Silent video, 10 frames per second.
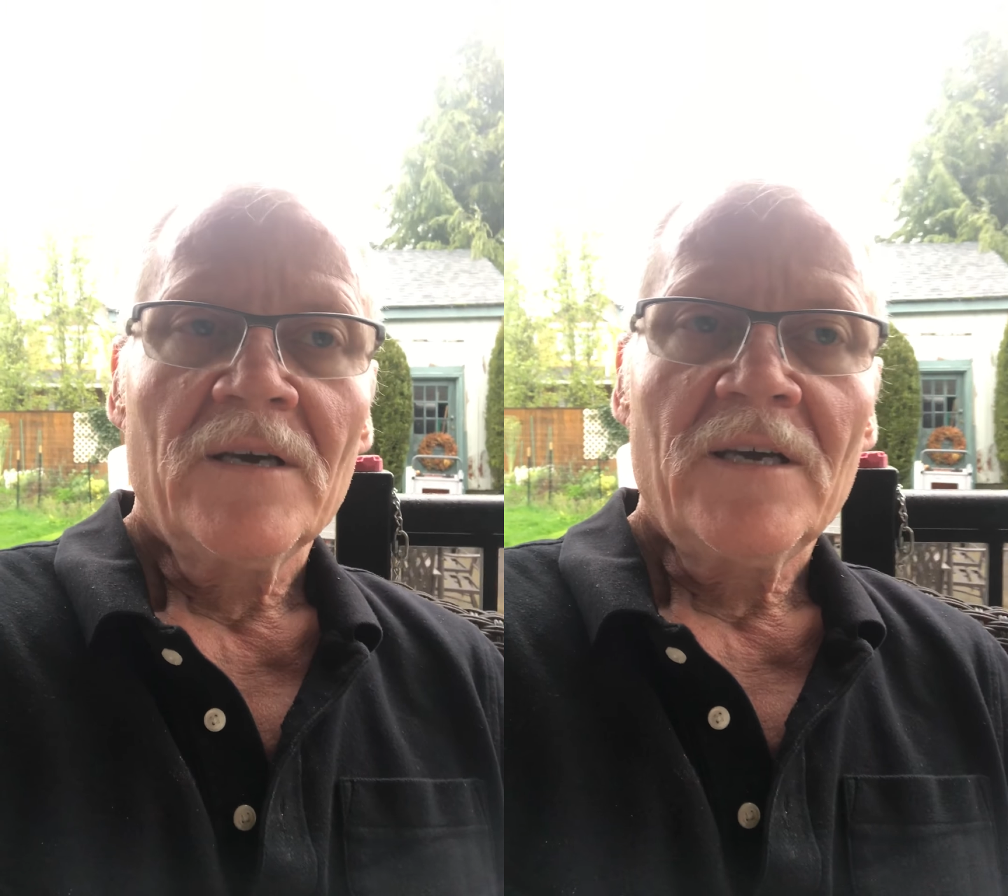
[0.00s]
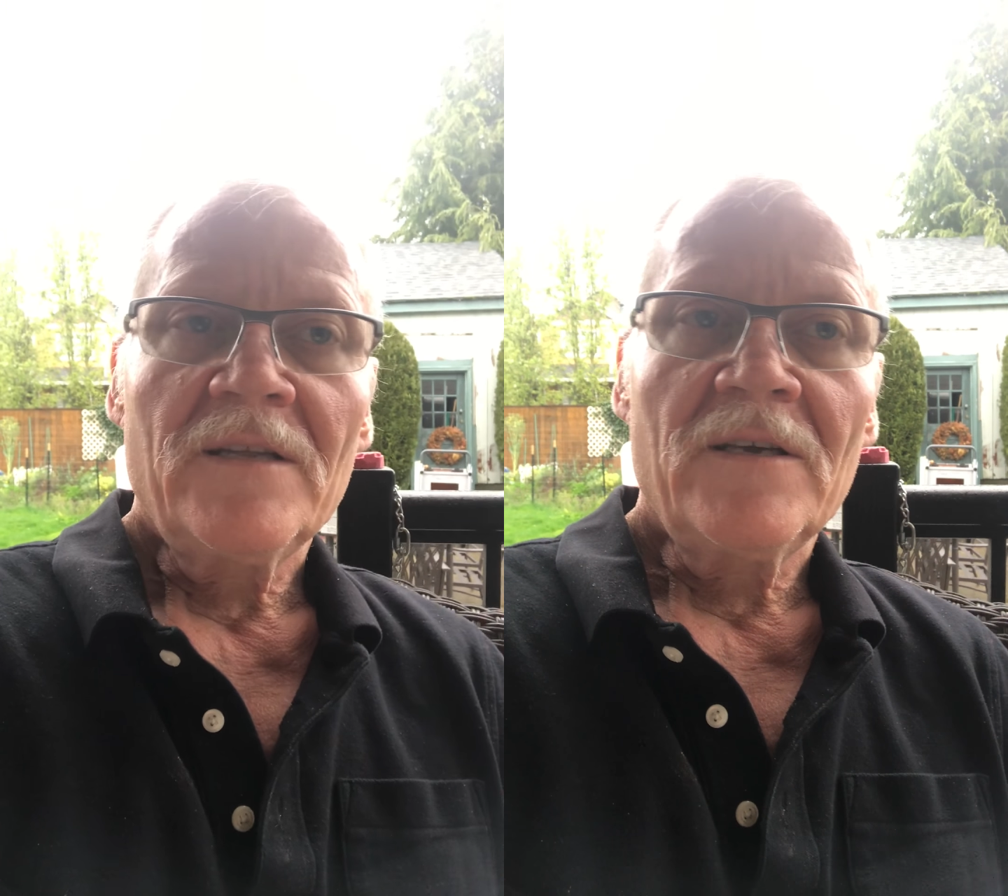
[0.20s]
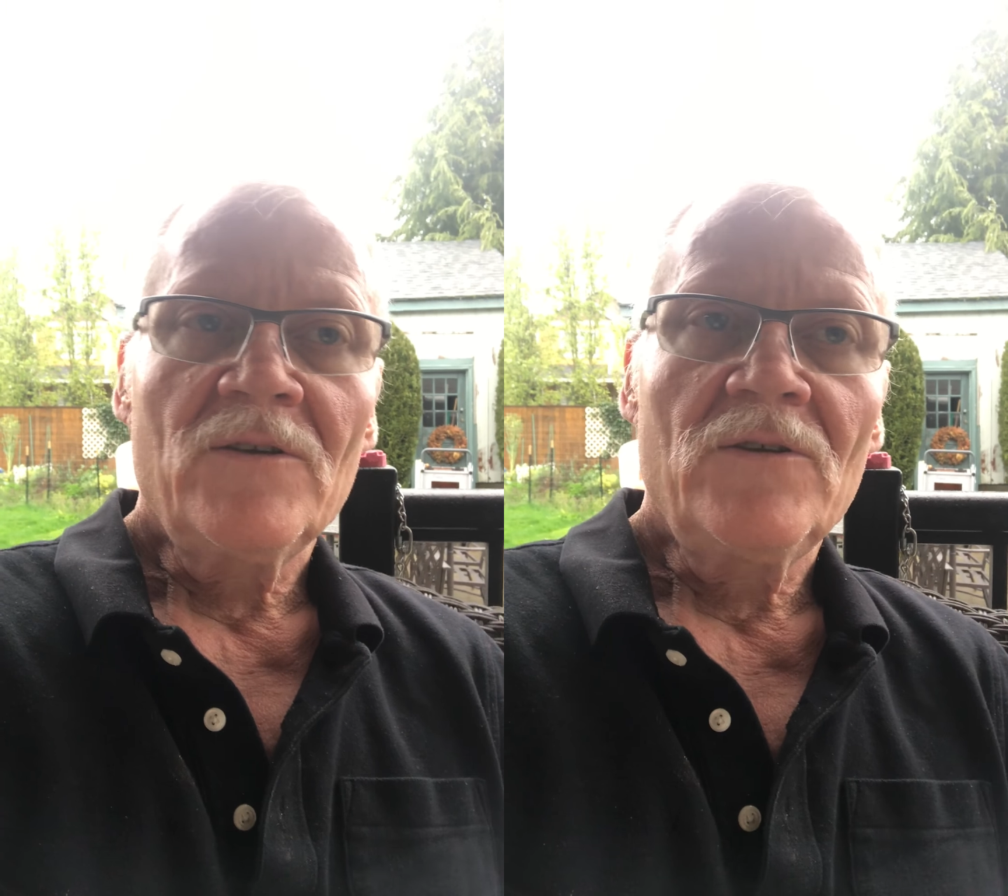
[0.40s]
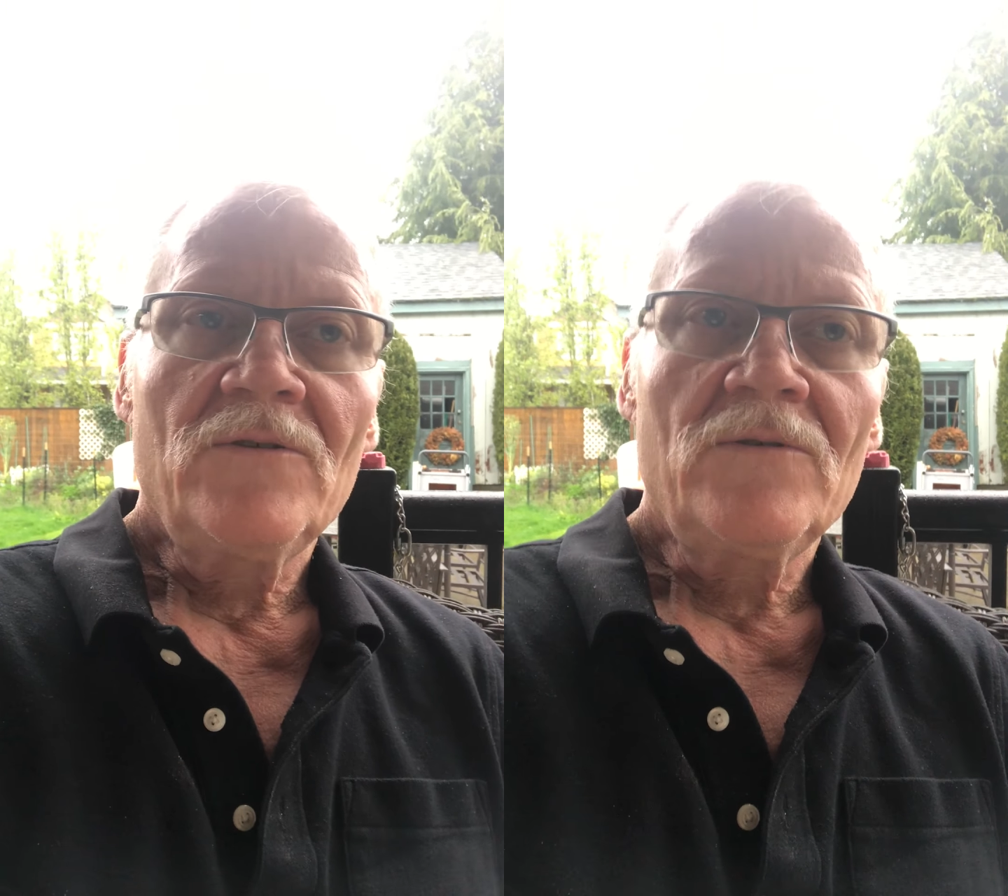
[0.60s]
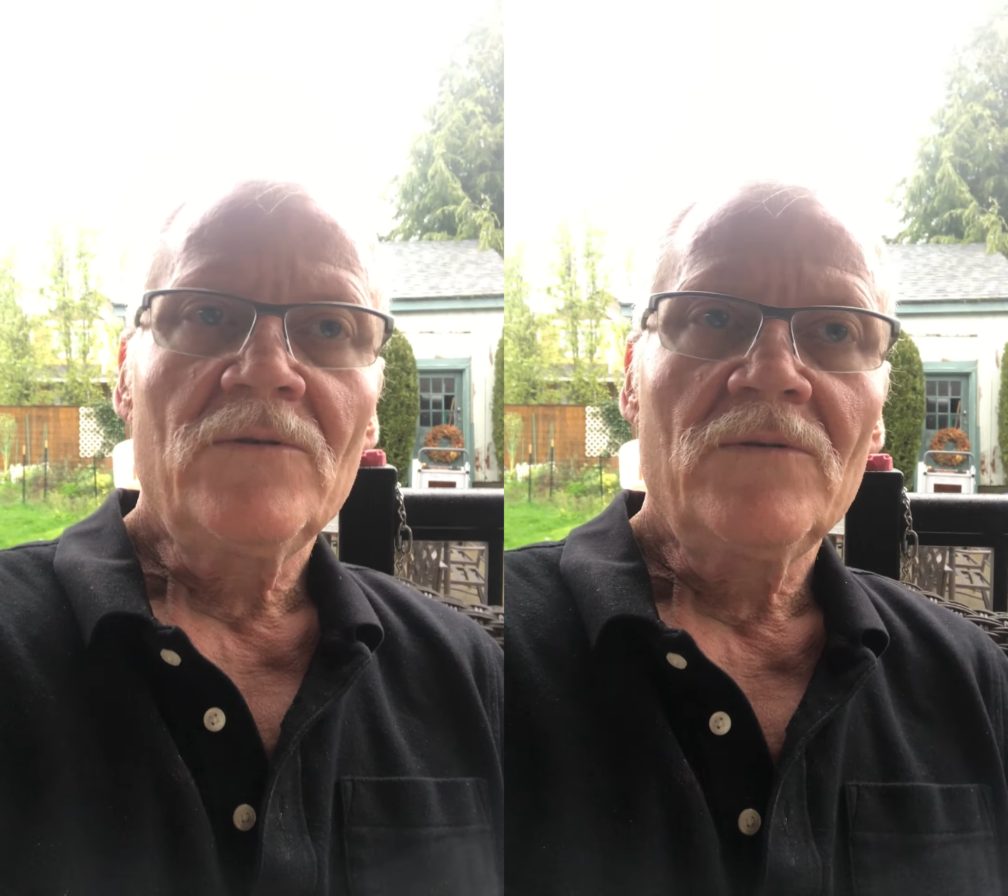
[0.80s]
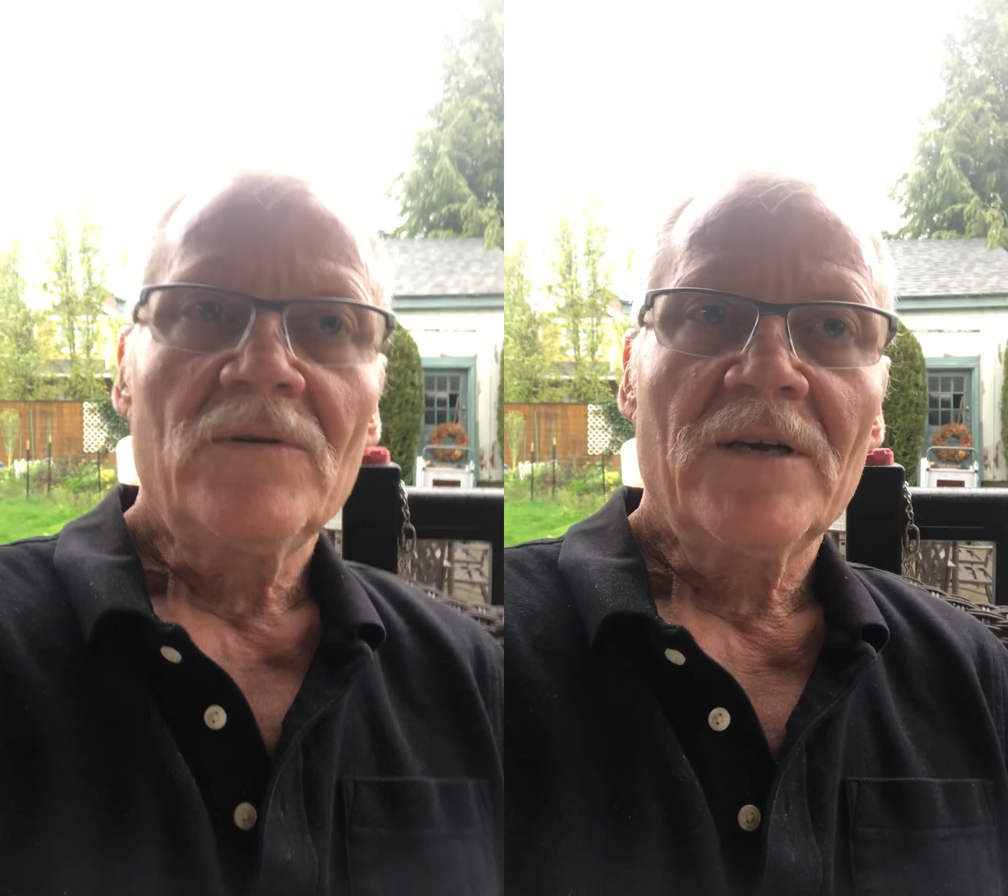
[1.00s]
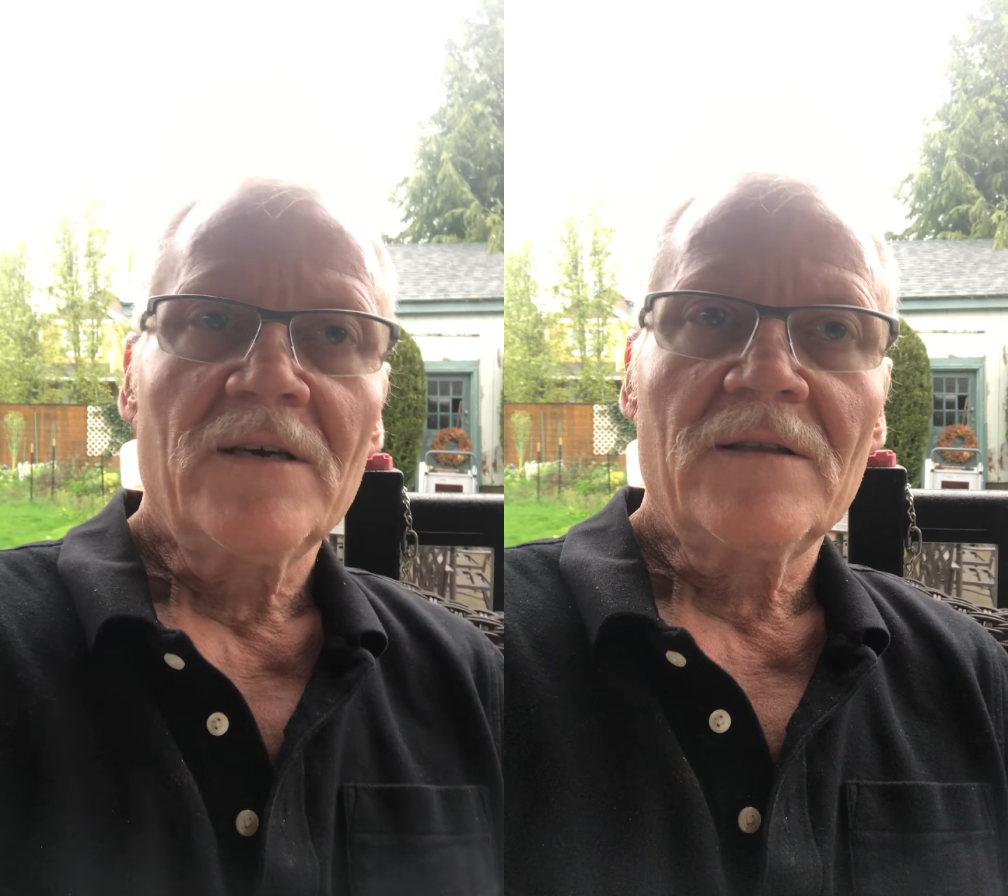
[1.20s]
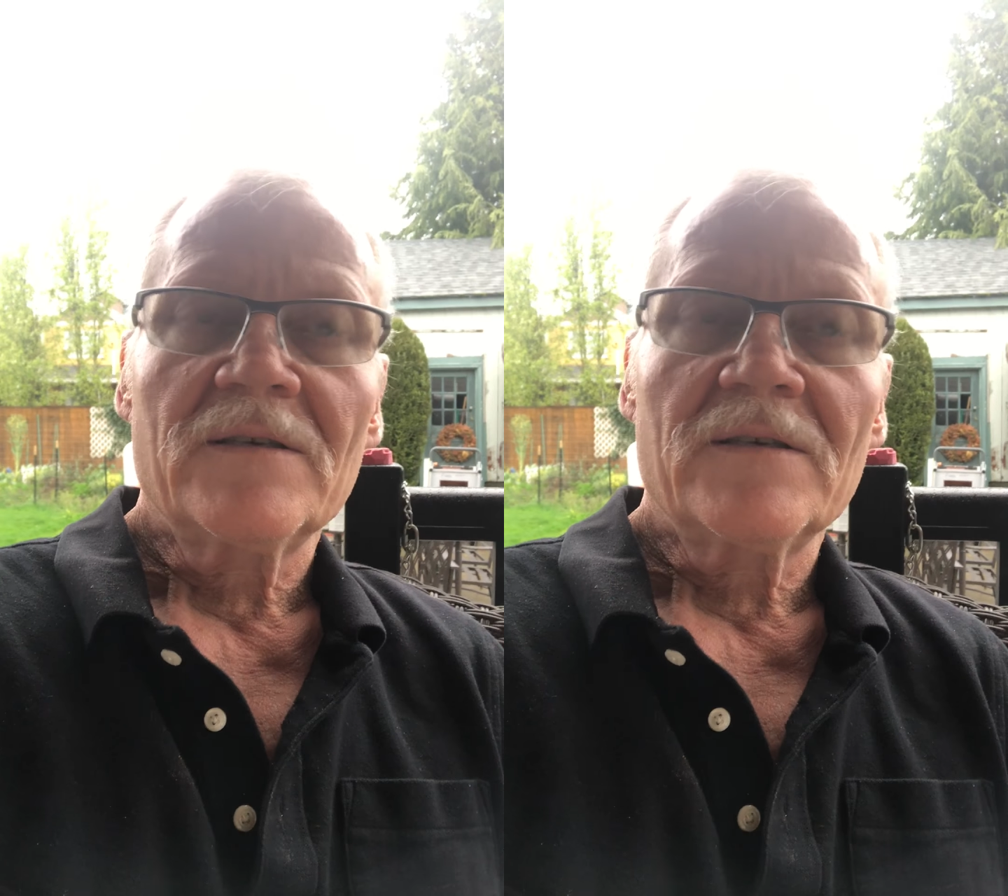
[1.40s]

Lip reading: And then you get